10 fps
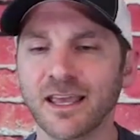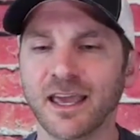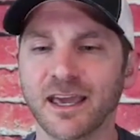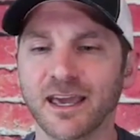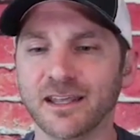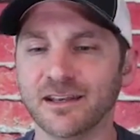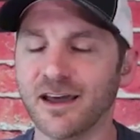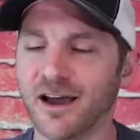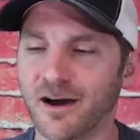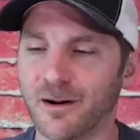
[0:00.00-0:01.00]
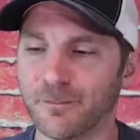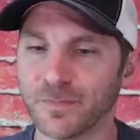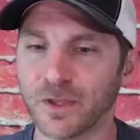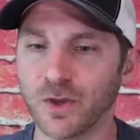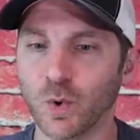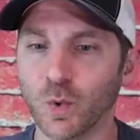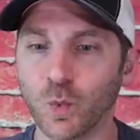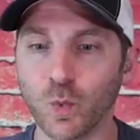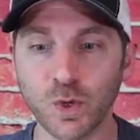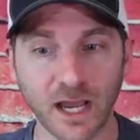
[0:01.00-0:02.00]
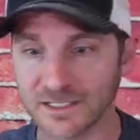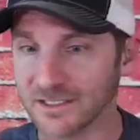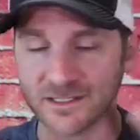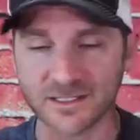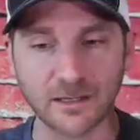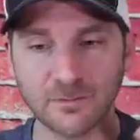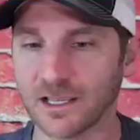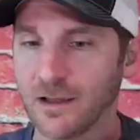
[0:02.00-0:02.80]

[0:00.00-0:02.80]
And I did the same thing.